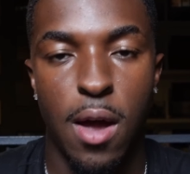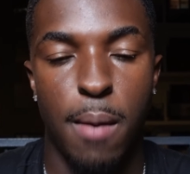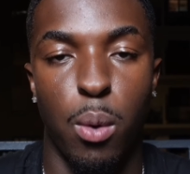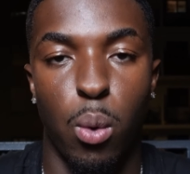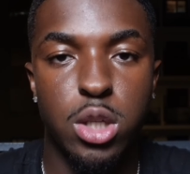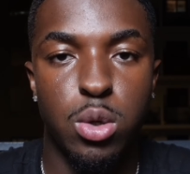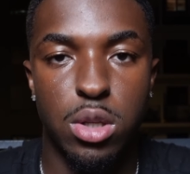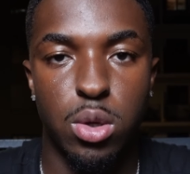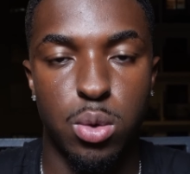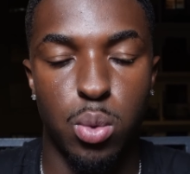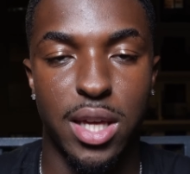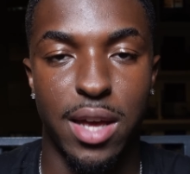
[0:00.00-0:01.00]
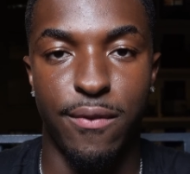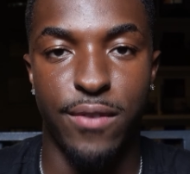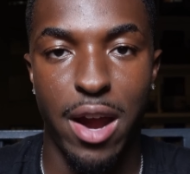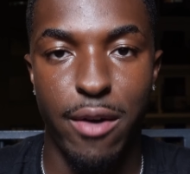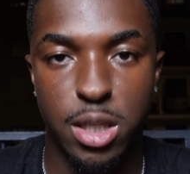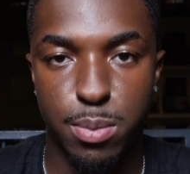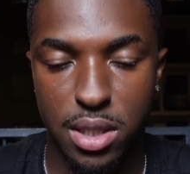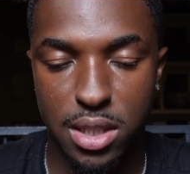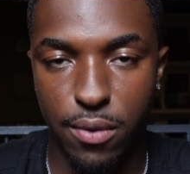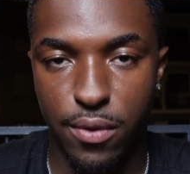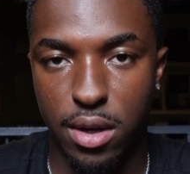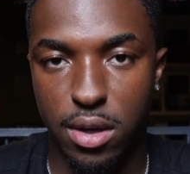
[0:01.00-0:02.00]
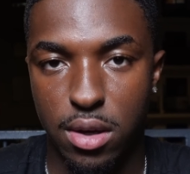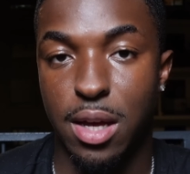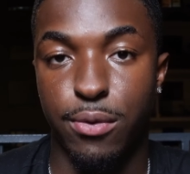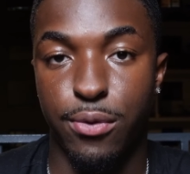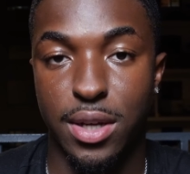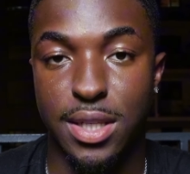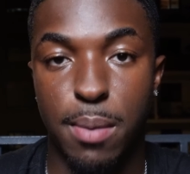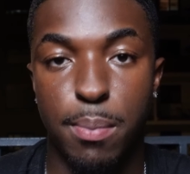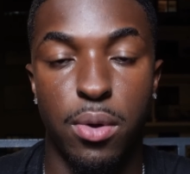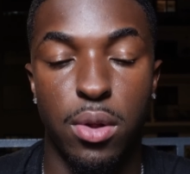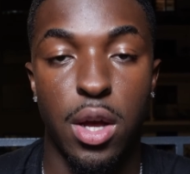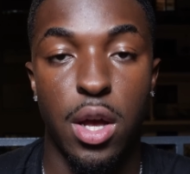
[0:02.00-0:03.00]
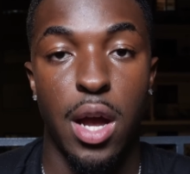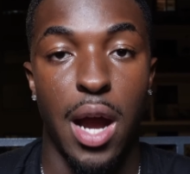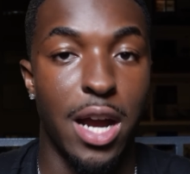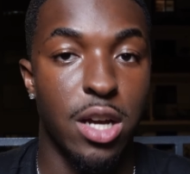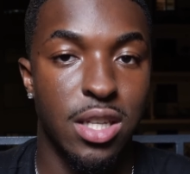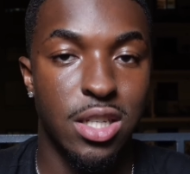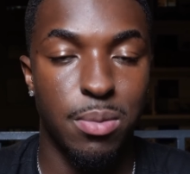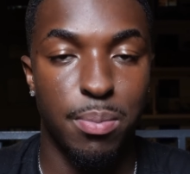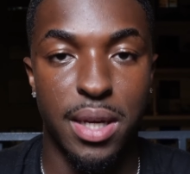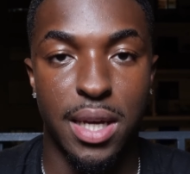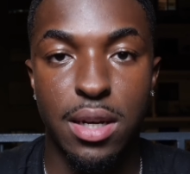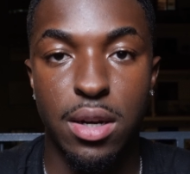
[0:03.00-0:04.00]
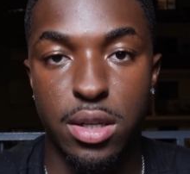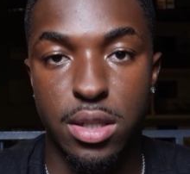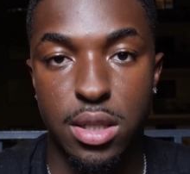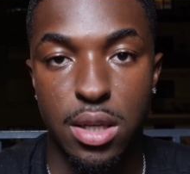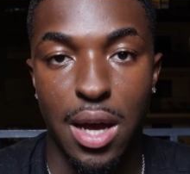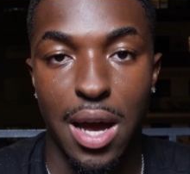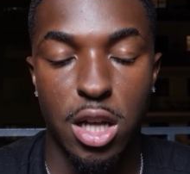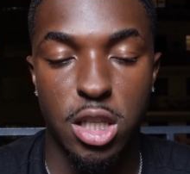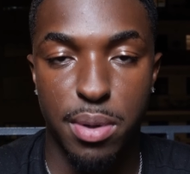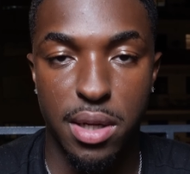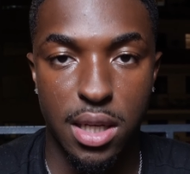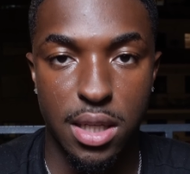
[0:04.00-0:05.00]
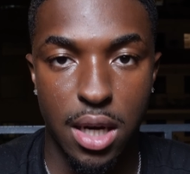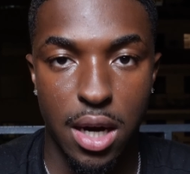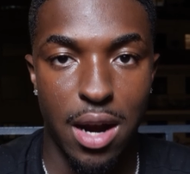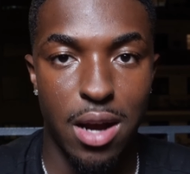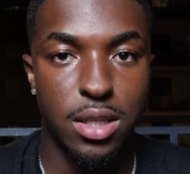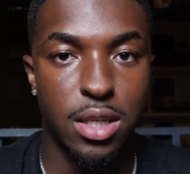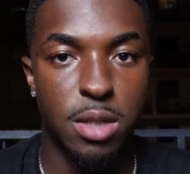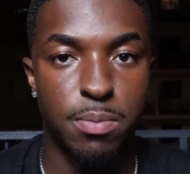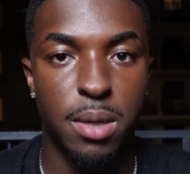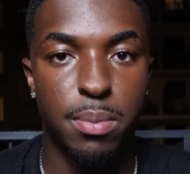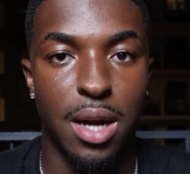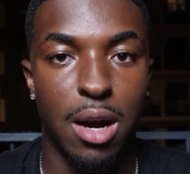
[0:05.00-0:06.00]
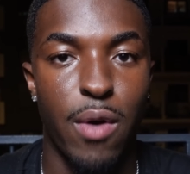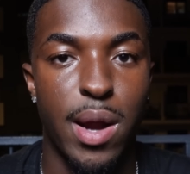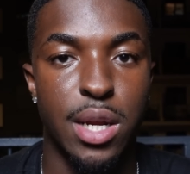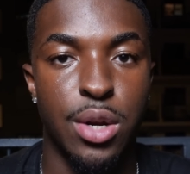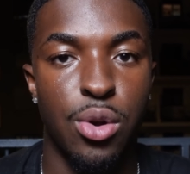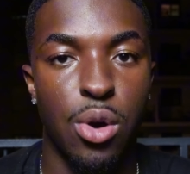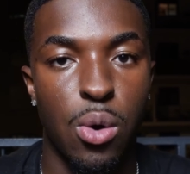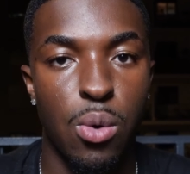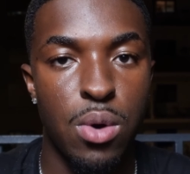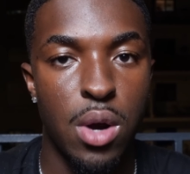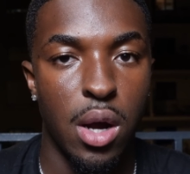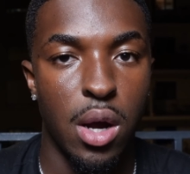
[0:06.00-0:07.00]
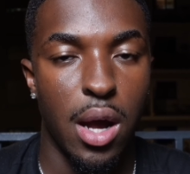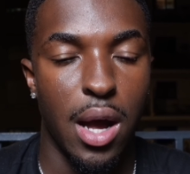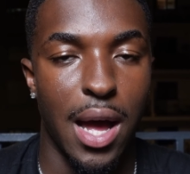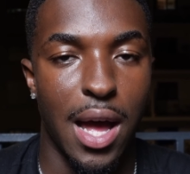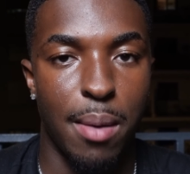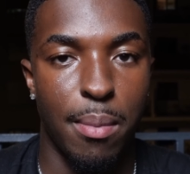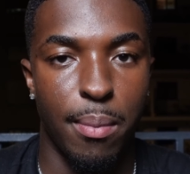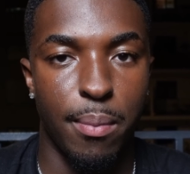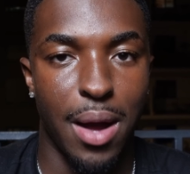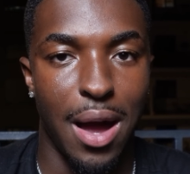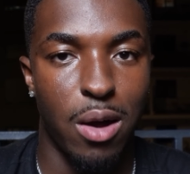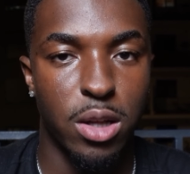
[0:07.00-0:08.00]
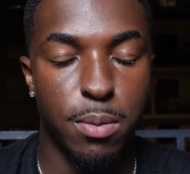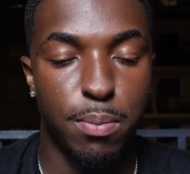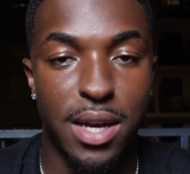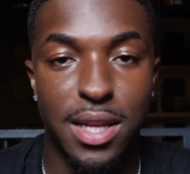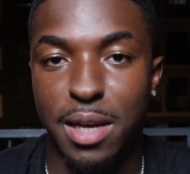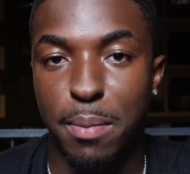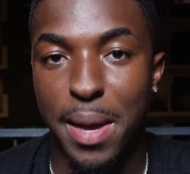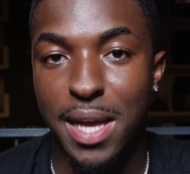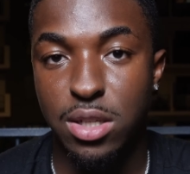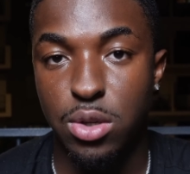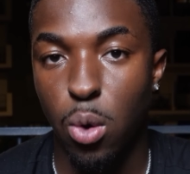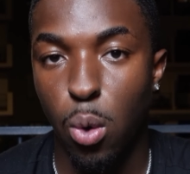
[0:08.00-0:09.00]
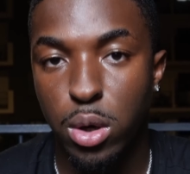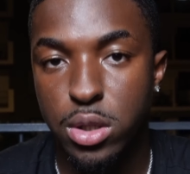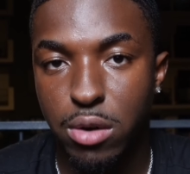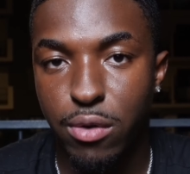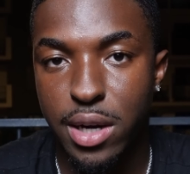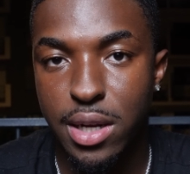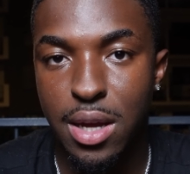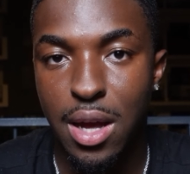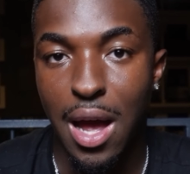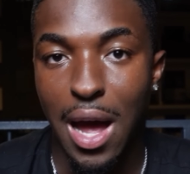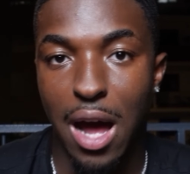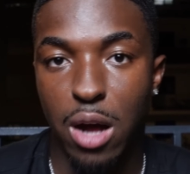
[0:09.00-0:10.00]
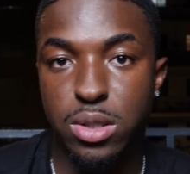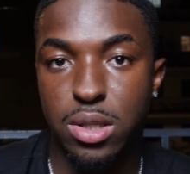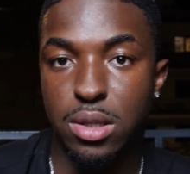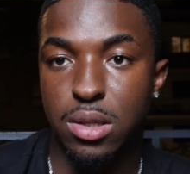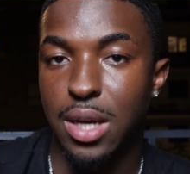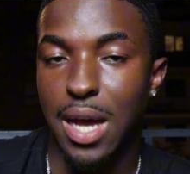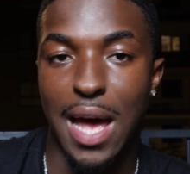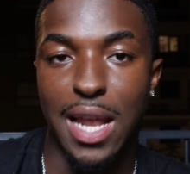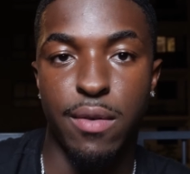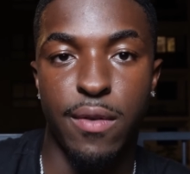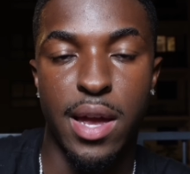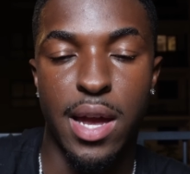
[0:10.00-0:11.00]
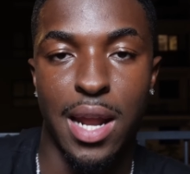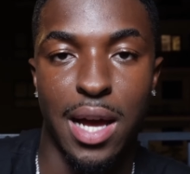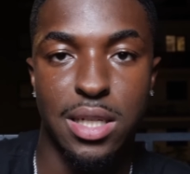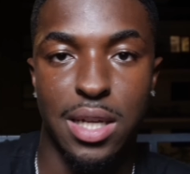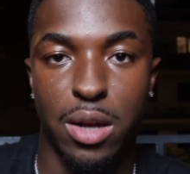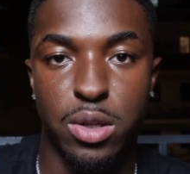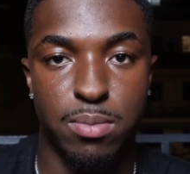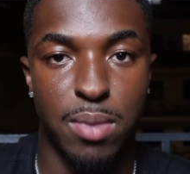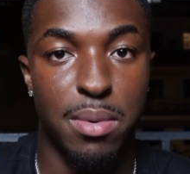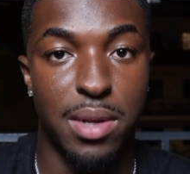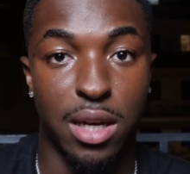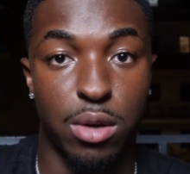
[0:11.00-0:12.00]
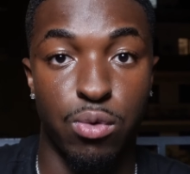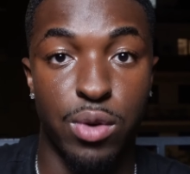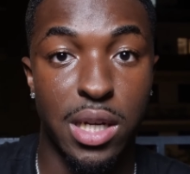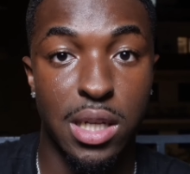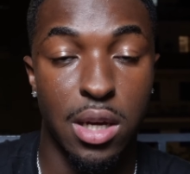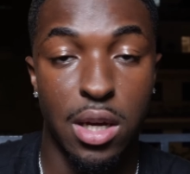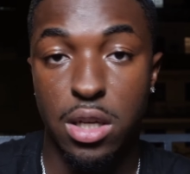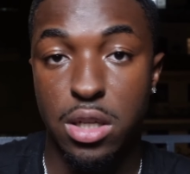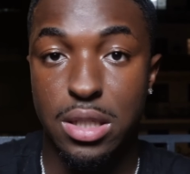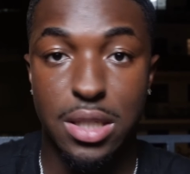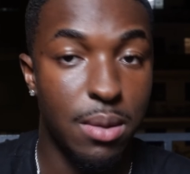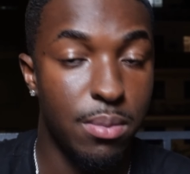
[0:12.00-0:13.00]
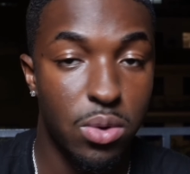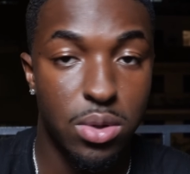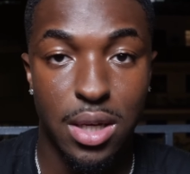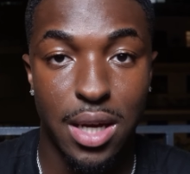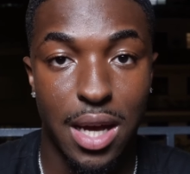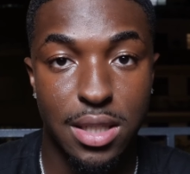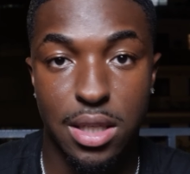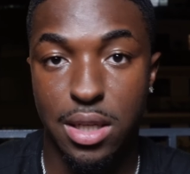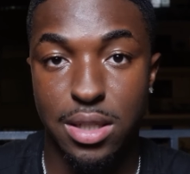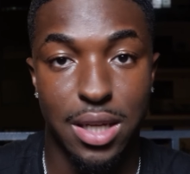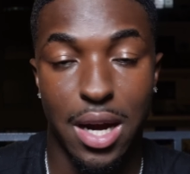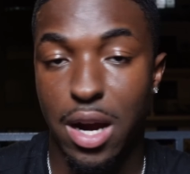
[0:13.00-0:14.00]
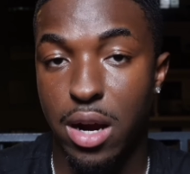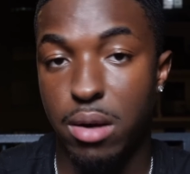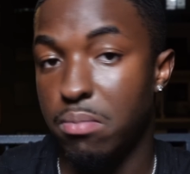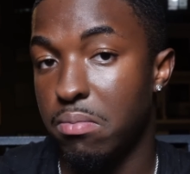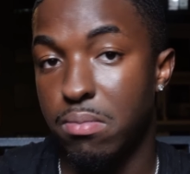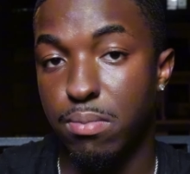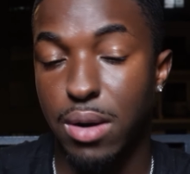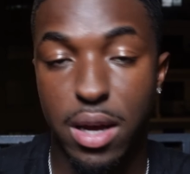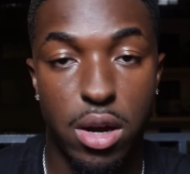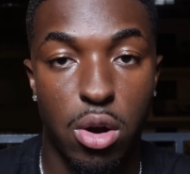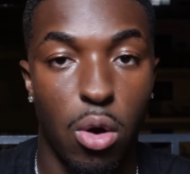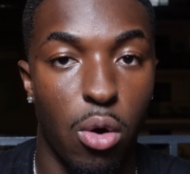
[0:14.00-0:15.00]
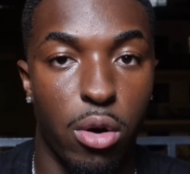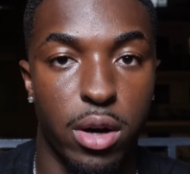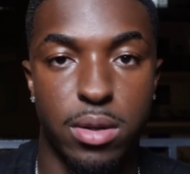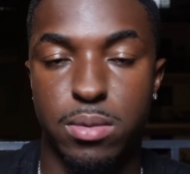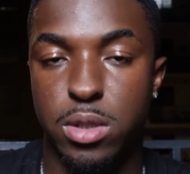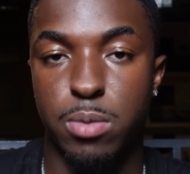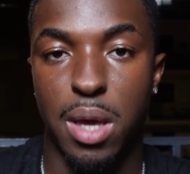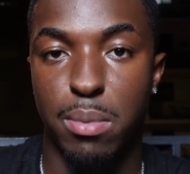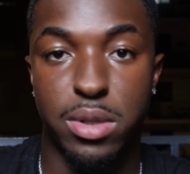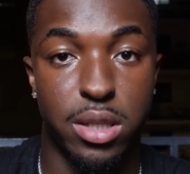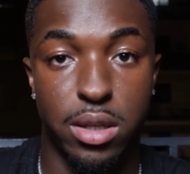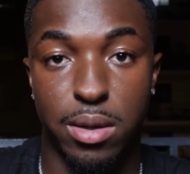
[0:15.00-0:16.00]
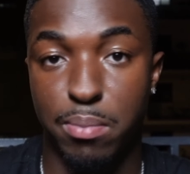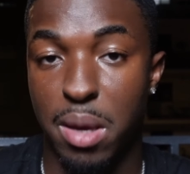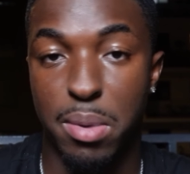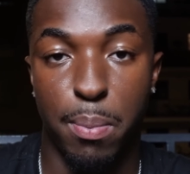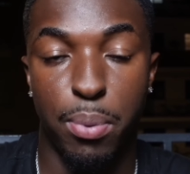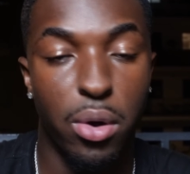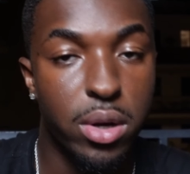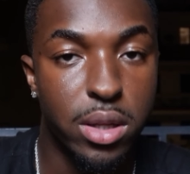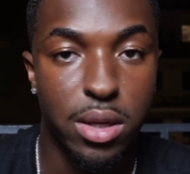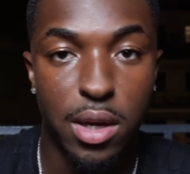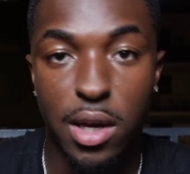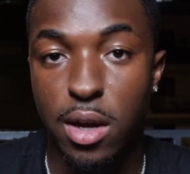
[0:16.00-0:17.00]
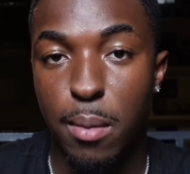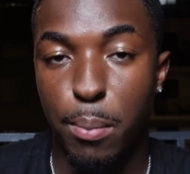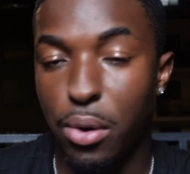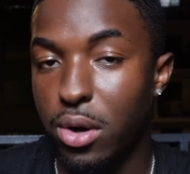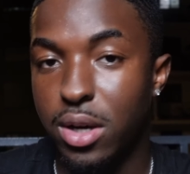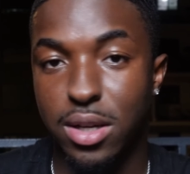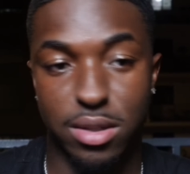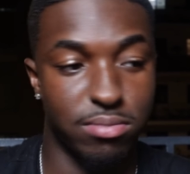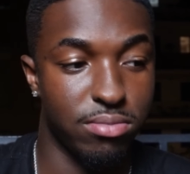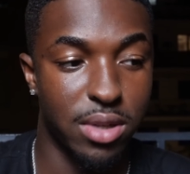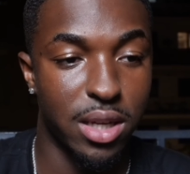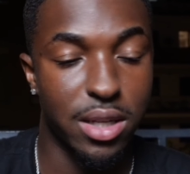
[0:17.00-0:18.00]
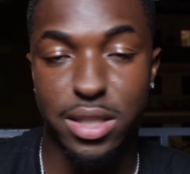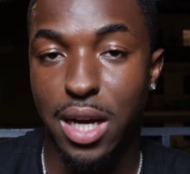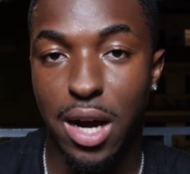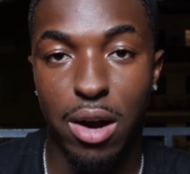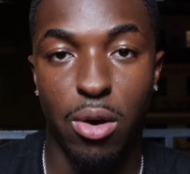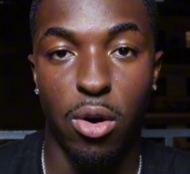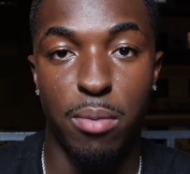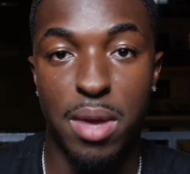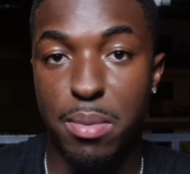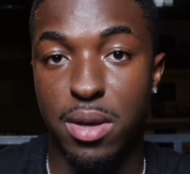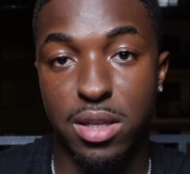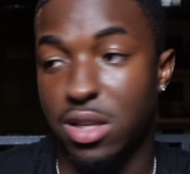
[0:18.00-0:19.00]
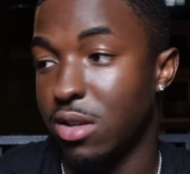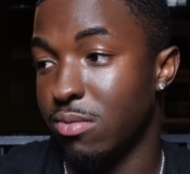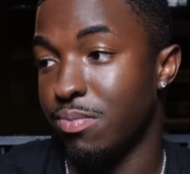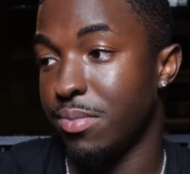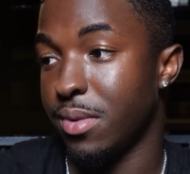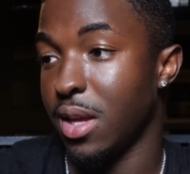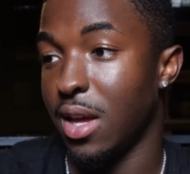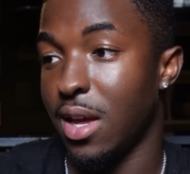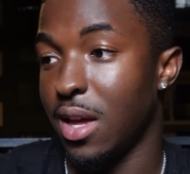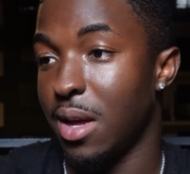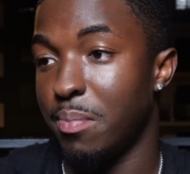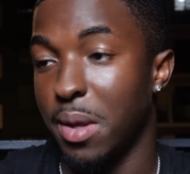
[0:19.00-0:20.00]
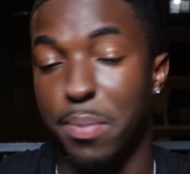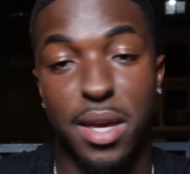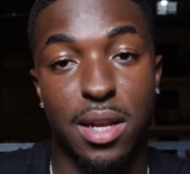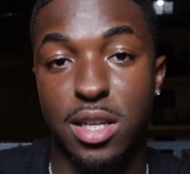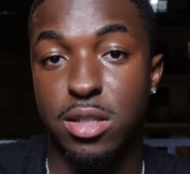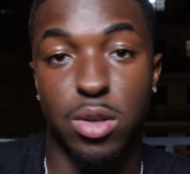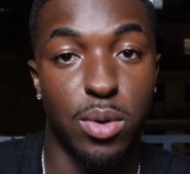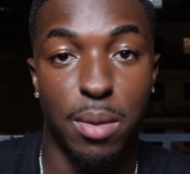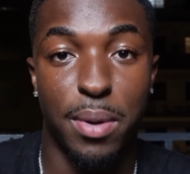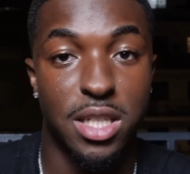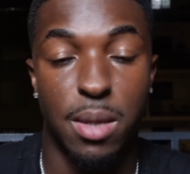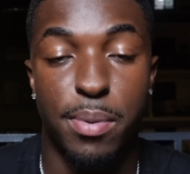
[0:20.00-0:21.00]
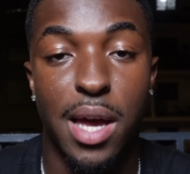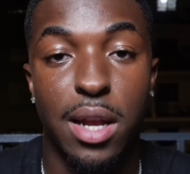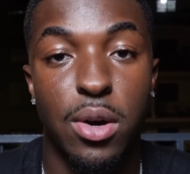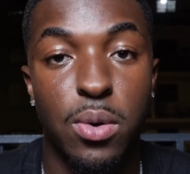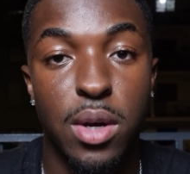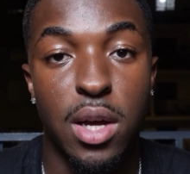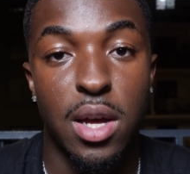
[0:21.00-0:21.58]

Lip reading: But what you want to do is you want to get very specific. For example, are you teaching beginners how to play the guitar? Are you teaching people that already know how to play like basic chords already, how to elevate and actually how to maybe like read sheet music as a guitar player, or to be able to maybe pluck the guitar, or maybe is a pianist, someone that plays the piano?